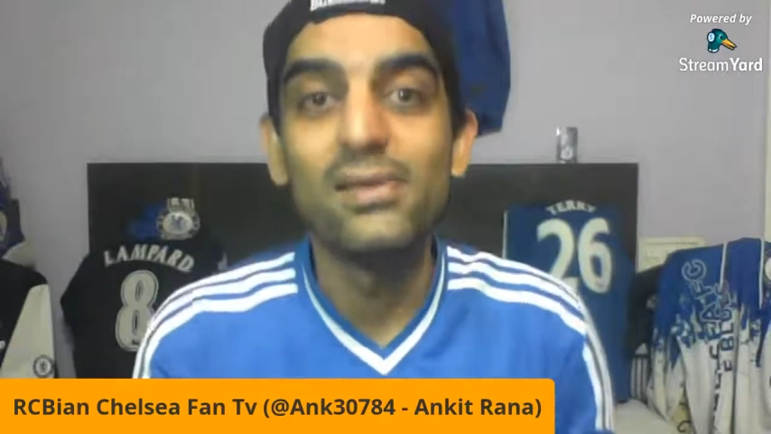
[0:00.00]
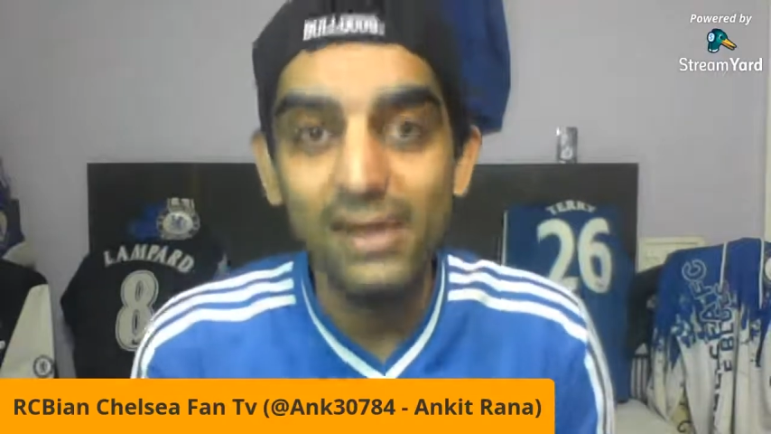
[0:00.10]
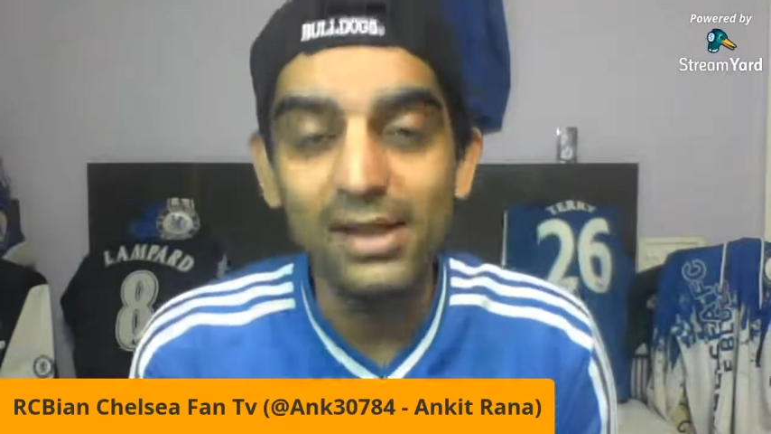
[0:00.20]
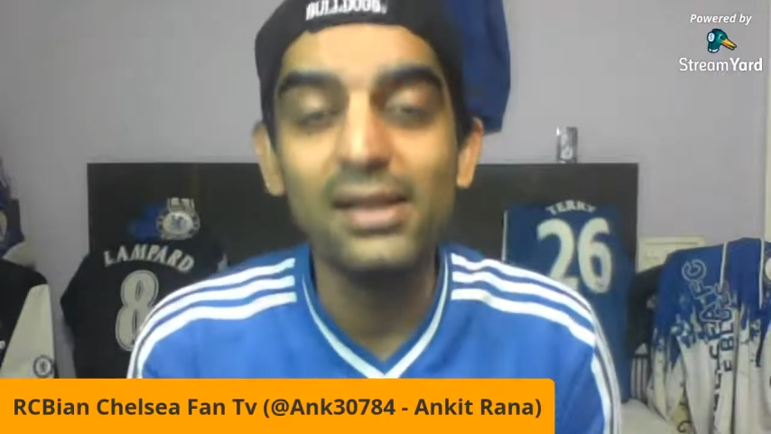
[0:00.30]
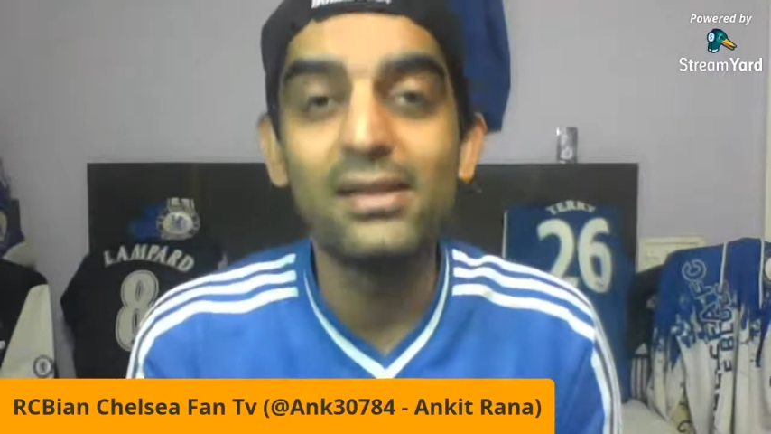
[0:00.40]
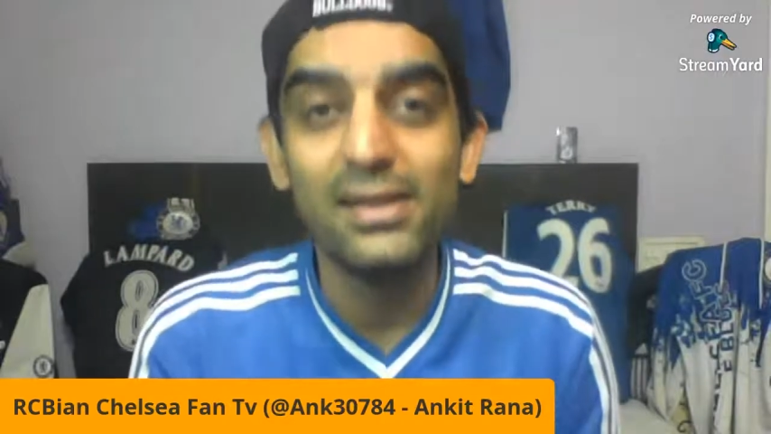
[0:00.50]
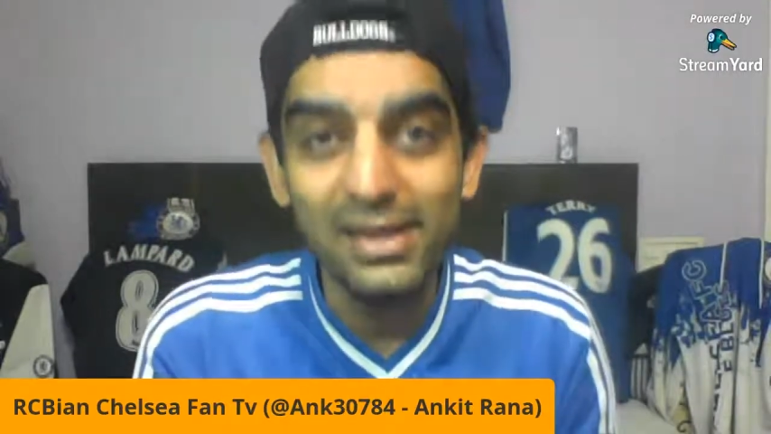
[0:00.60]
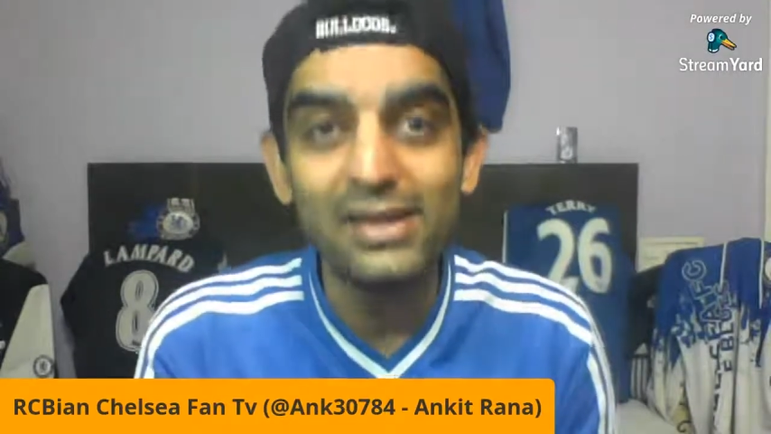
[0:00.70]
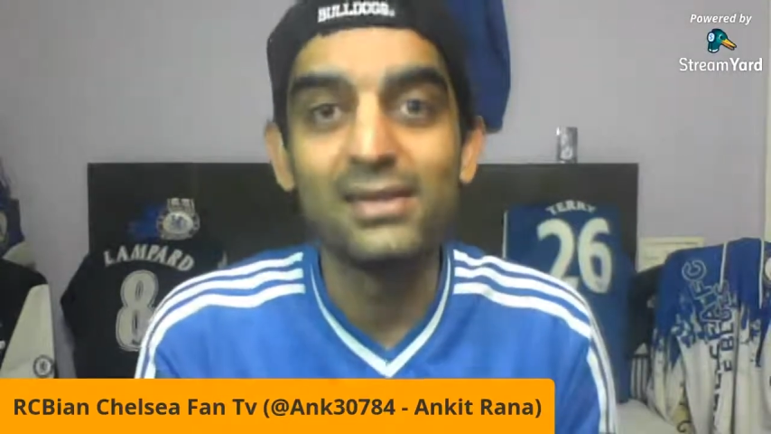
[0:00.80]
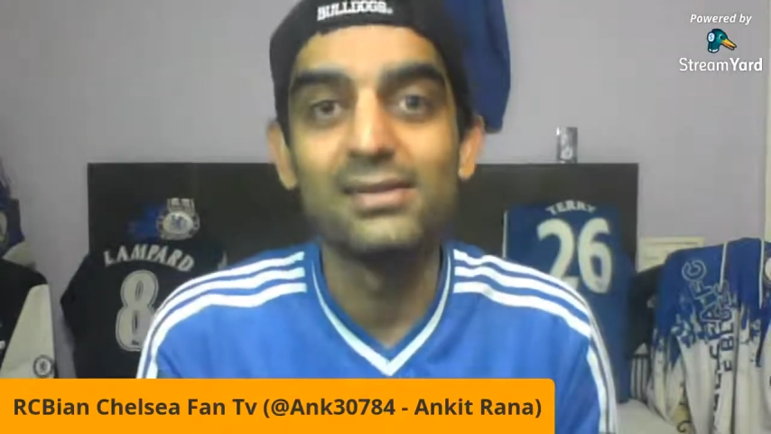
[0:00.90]
really
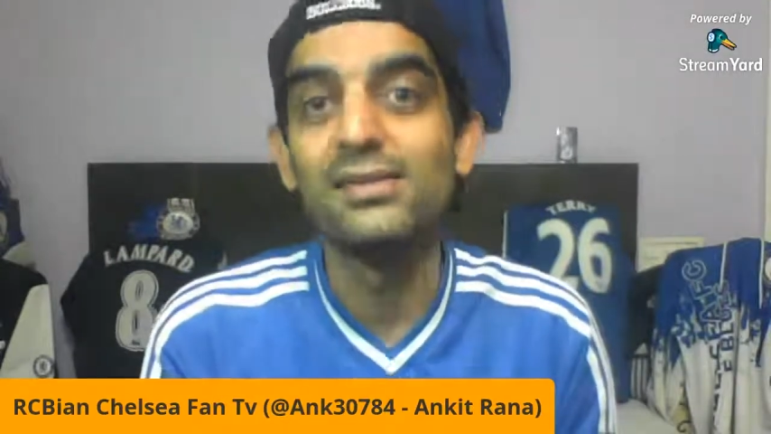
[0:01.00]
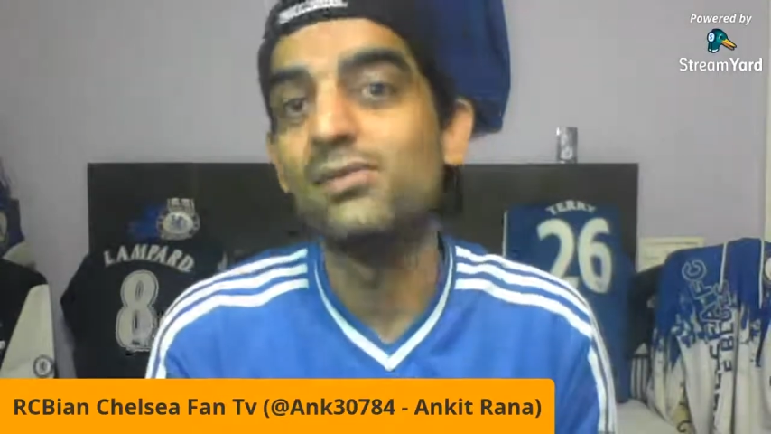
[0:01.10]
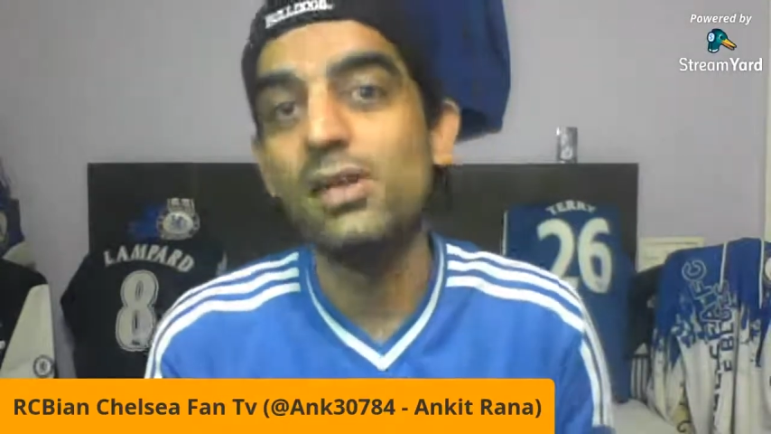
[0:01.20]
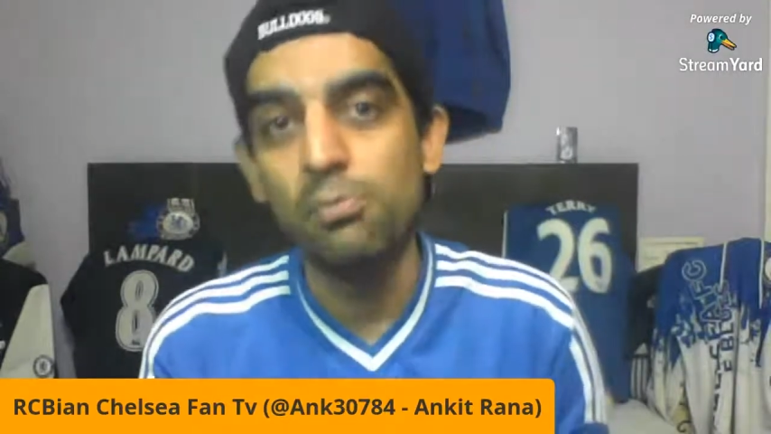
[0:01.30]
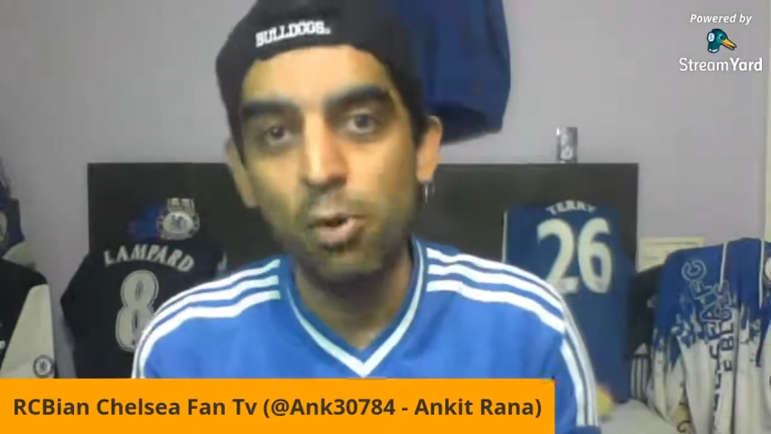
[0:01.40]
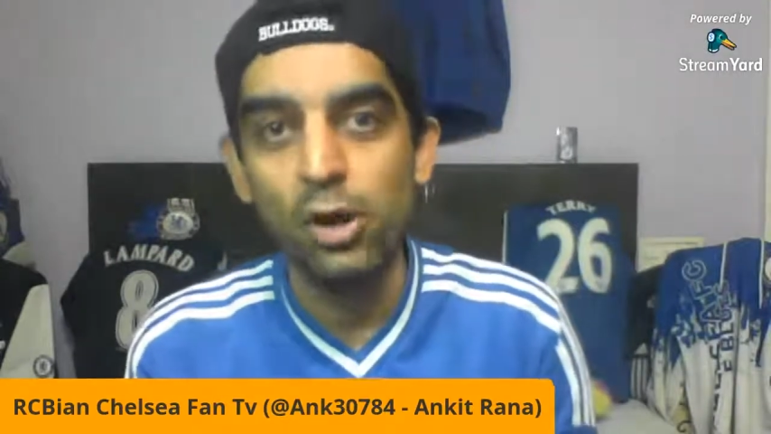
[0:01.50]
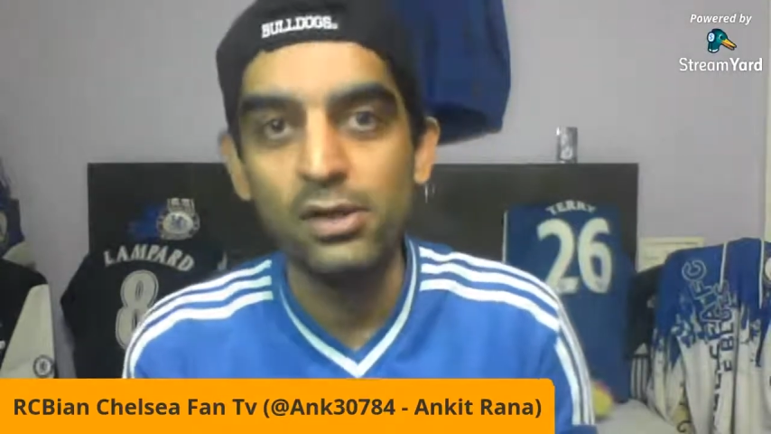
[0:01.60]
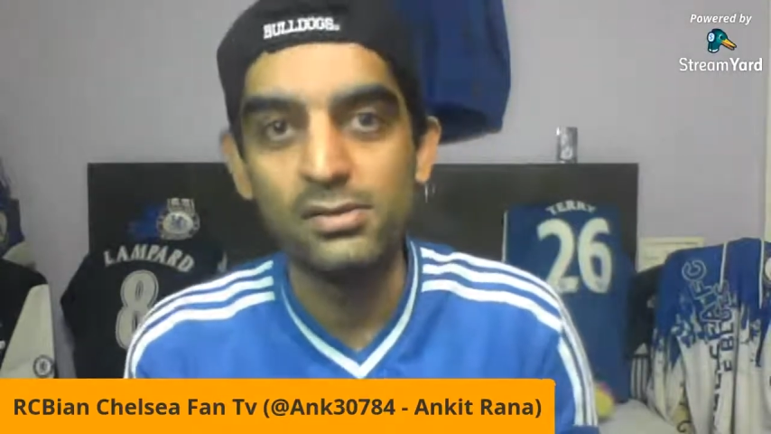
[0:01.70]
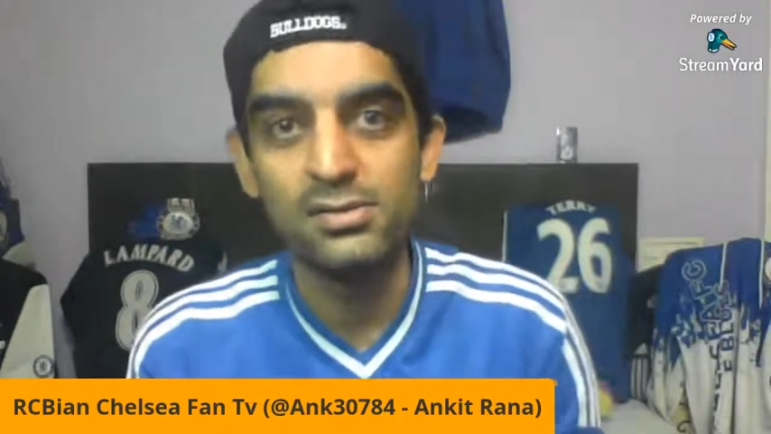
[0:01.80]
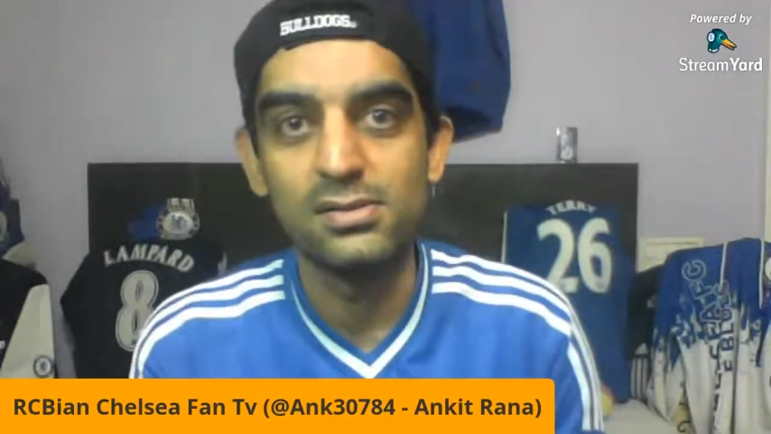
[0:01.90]
need the 3
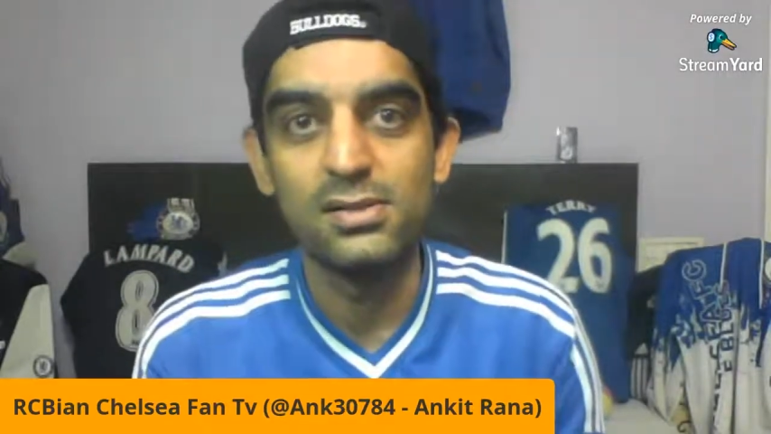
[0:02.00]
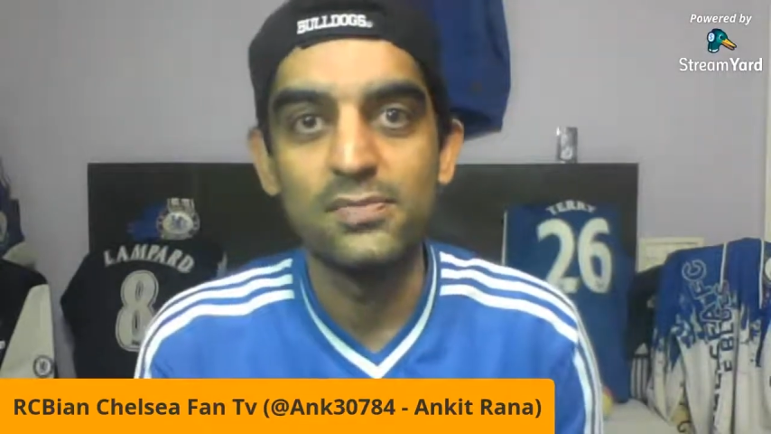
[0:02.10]
points